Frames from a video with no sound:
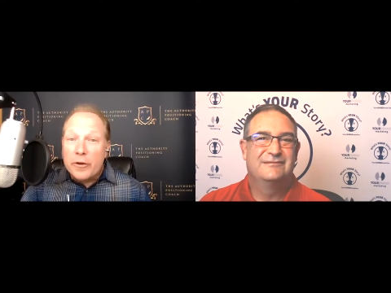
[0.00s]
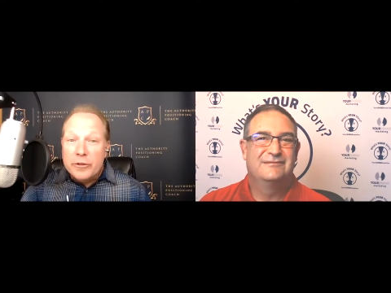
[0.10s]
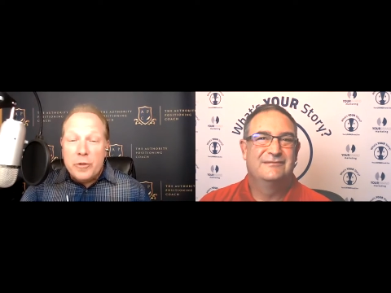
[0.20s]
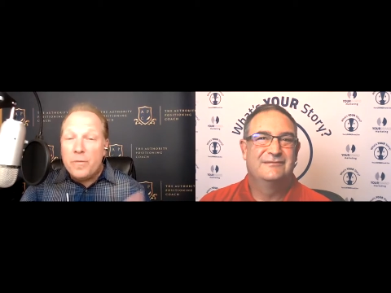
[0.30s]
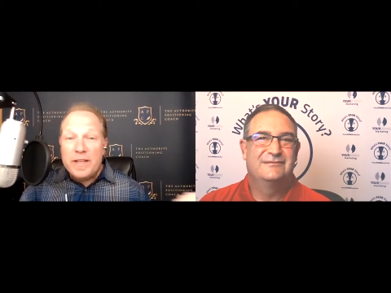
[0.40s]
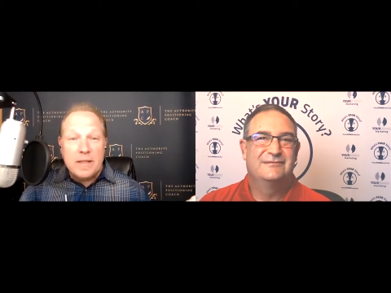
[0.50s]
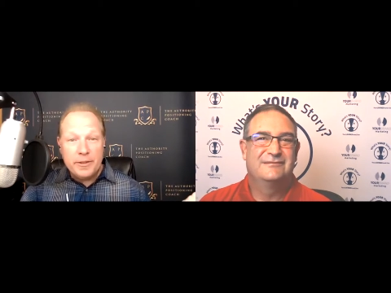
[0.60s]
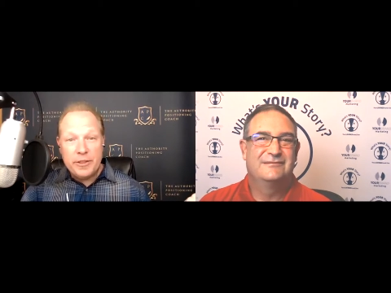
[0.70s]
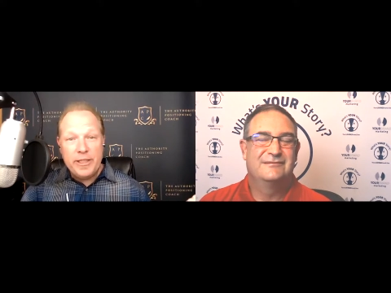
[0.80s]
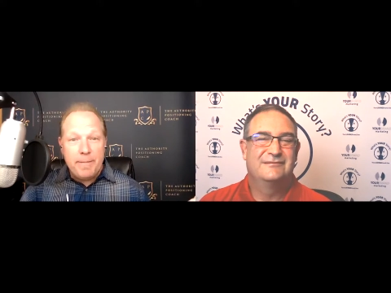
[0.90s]
Speaker 1: as you feed the
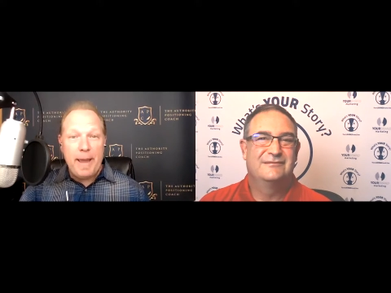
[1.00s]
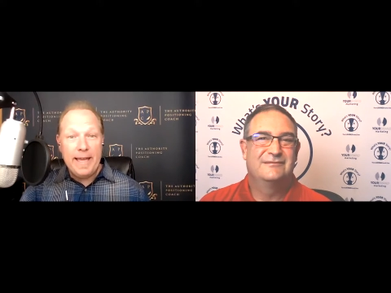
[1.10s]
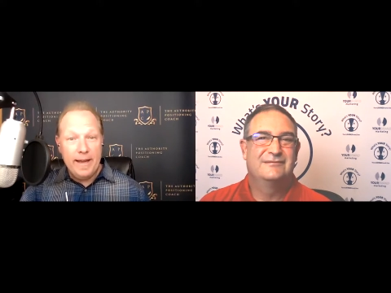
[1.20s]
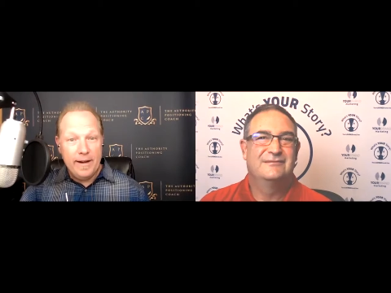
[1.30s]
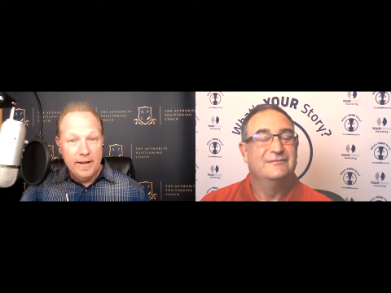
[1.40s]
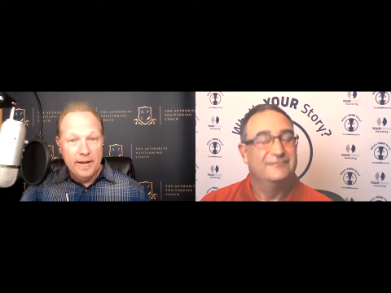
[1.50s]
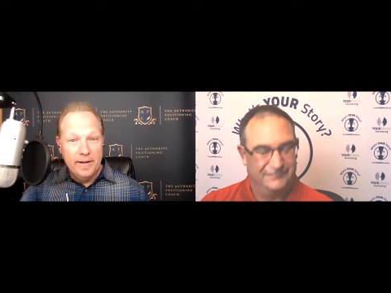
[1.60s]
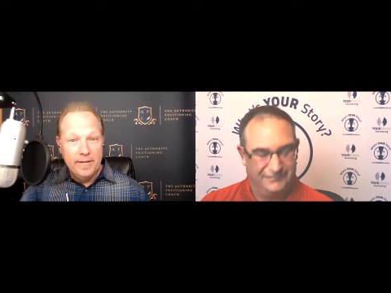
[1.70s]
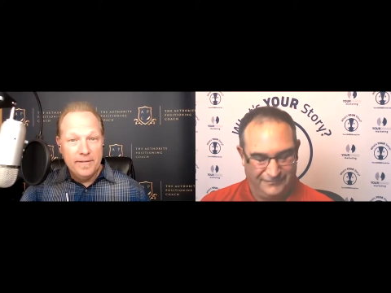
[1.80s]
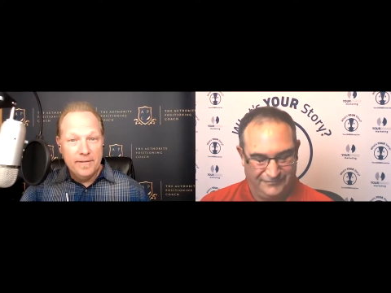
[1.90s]
machine and pay it.
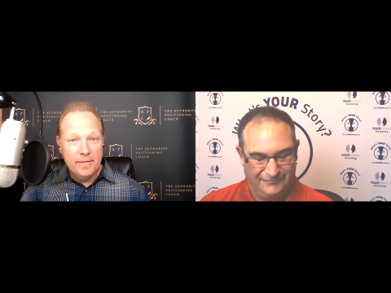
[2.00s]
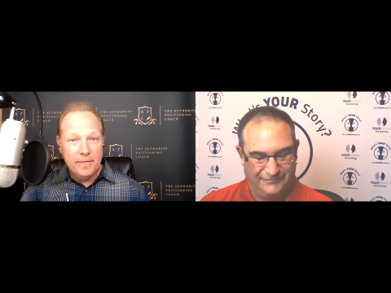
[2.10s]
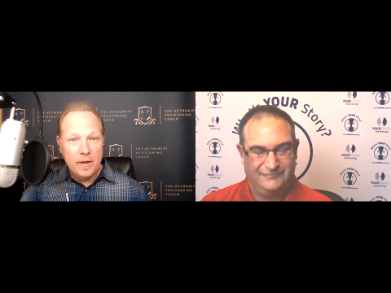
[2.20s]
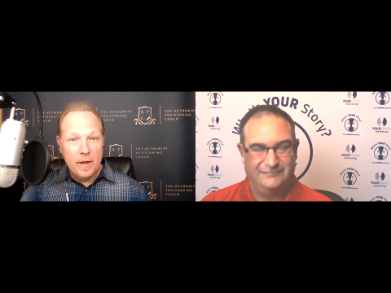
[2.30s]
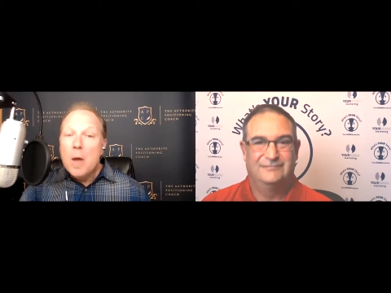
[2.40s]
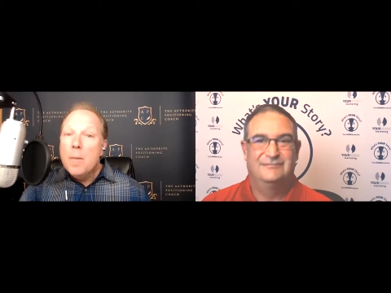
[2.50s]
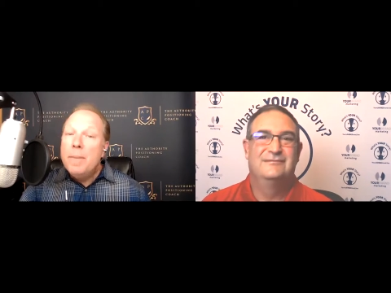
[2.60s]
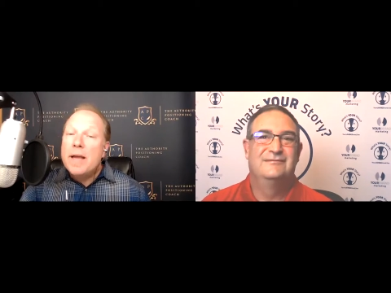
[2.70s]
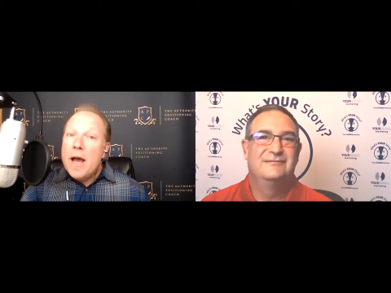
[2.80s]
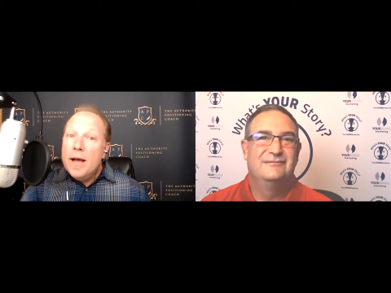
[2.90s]

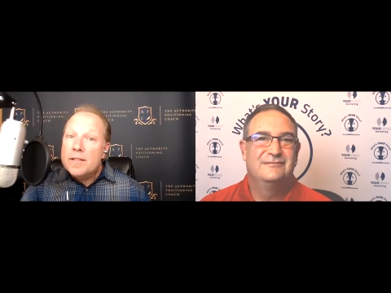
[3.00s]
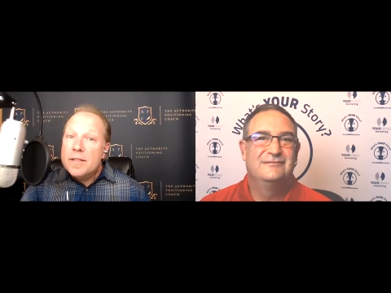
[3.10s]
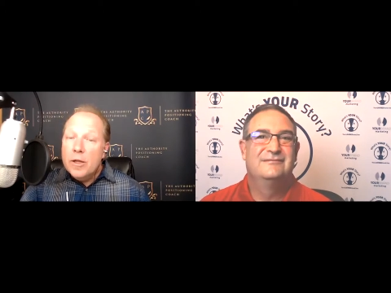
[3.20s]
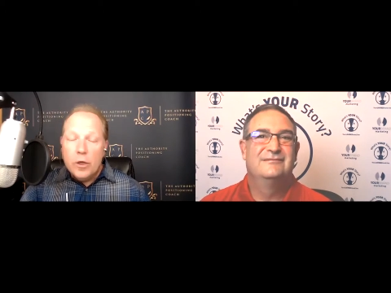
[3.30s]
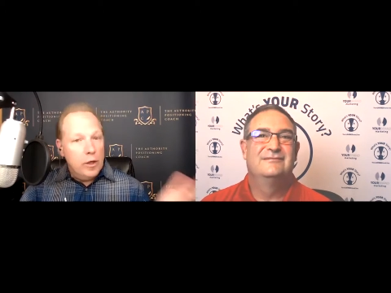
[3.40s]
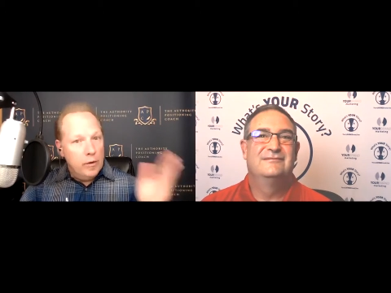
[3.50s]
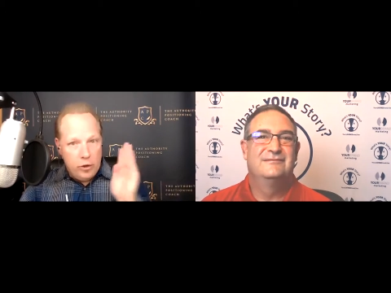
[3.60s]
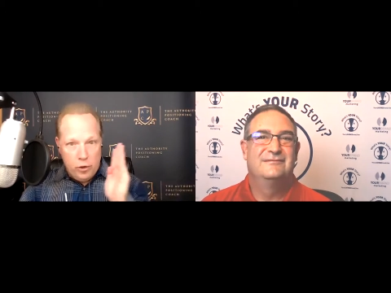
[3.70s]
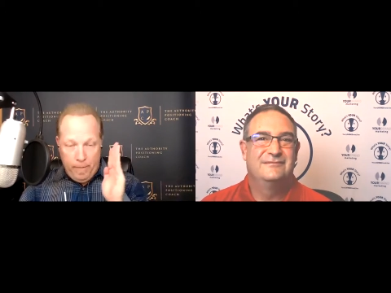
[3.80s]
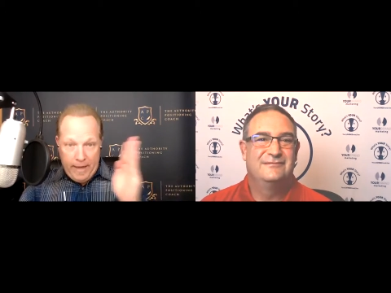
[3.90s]
Because you
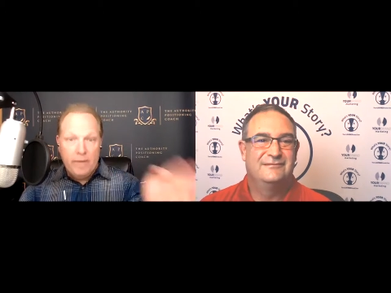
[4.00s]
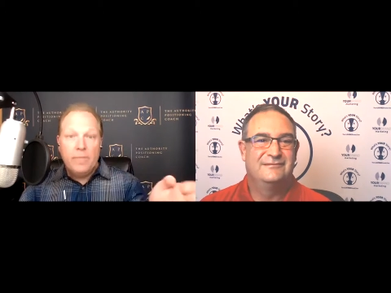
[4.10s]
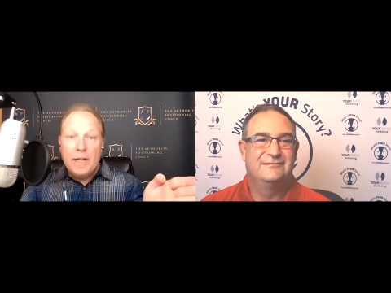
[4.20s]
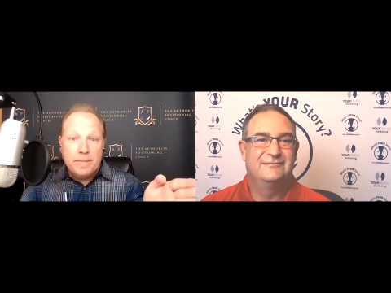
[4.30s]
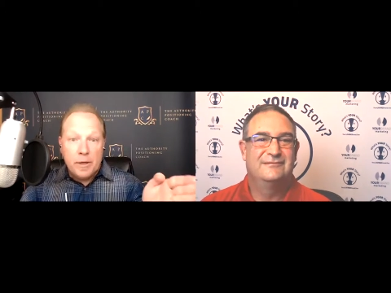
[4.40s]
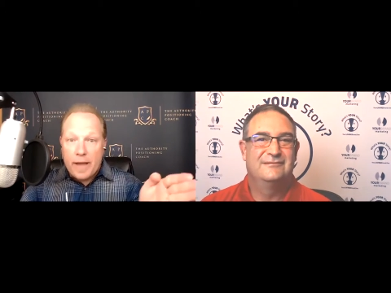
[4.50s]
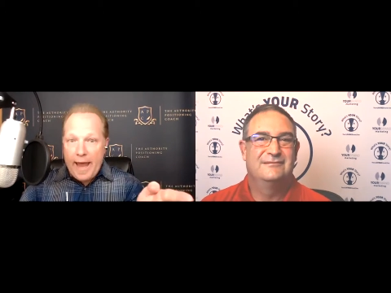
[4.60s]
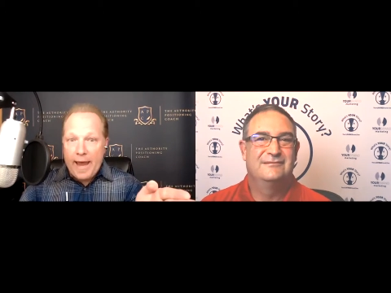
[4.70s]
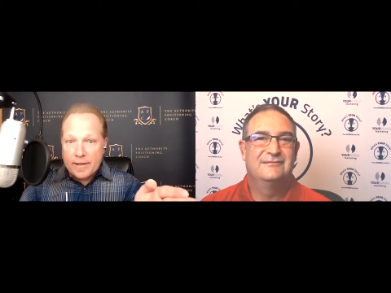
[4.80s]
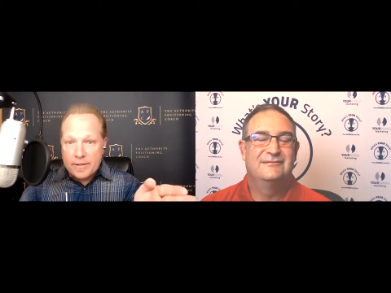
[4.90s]
pay Facebook
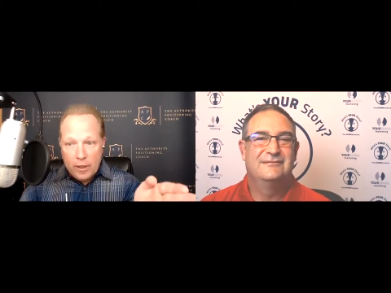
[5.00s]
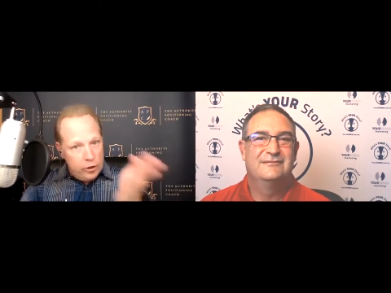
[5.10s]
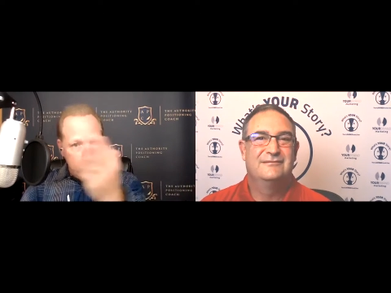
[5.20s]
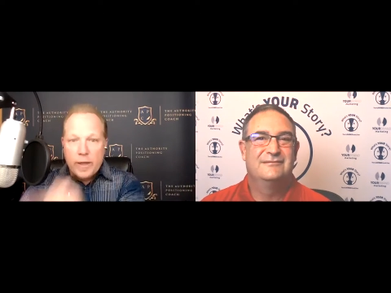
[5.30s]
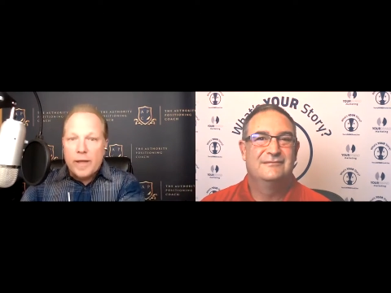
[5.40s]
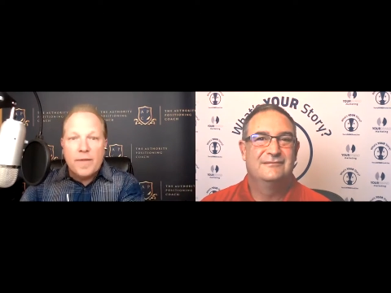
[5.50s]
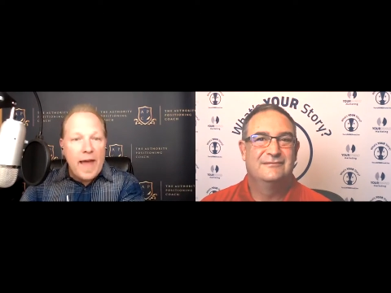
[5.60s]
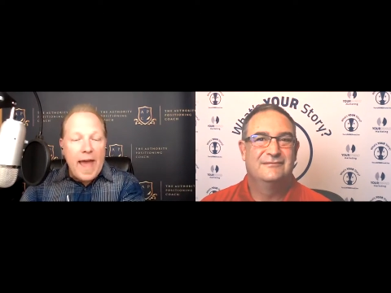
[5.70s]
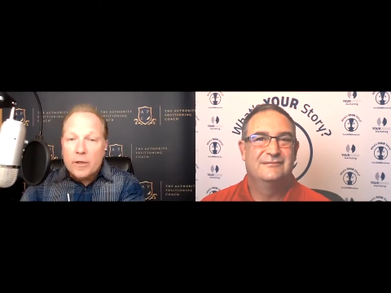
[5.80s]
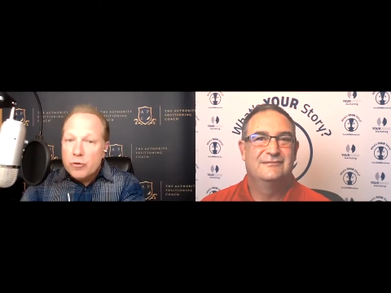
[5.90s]
X, you get the
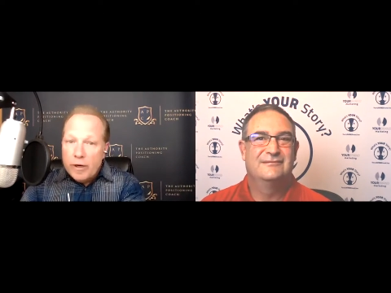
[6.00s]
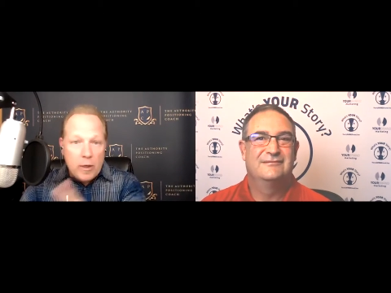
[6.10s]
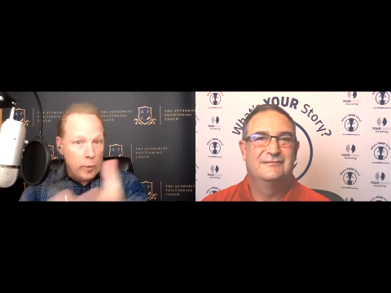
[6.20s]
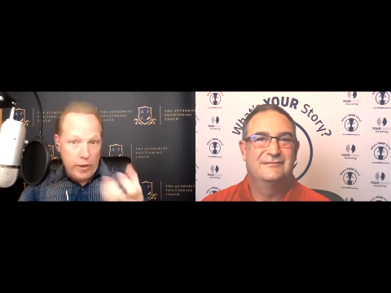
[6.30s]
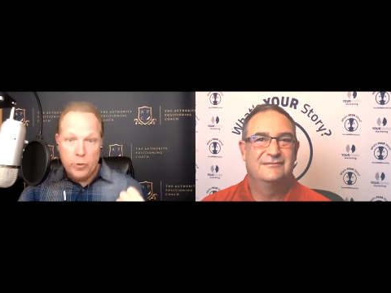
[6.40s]
ads running. When you